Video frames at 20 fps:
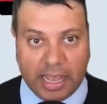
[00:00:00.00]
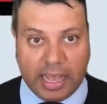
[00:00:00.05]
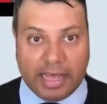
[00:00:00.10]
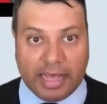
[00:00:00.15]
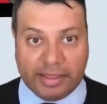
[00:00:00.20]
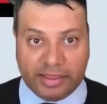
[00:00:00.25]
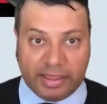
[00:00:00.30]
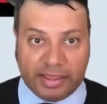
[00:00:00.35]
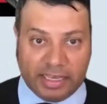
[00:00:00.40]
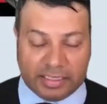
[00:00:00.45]

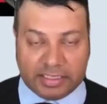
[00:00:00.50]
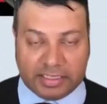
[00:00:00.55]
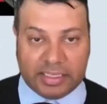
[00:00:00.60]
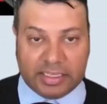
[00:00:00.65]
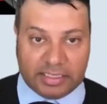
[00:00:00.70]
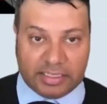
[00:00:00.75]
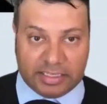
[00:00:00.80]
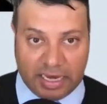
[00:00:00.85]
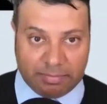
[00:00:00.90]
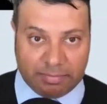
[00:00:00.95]
and this is
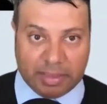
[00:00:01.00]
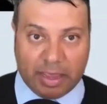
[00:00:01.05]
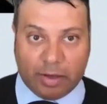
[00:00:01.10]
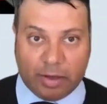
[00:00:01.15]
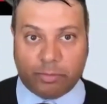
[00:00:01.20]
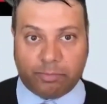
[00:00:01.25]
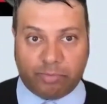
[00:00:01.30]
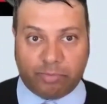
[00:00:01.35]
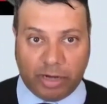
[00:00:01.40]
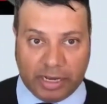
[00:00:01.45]
the team that
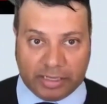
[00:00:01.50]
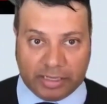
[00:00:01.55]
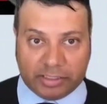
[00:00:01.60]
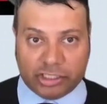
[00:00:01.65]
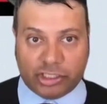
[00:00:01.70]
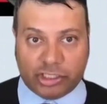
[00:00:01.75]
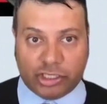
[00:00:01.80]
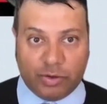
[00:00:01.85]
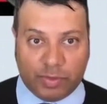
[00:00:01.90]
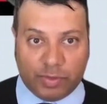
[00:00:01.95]
would bring in
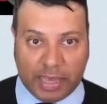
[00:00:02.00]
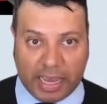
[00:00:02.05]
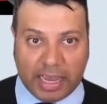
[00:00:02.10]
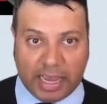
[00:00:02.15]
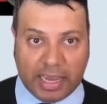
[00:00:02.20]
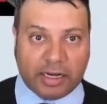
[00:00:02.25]
to do that.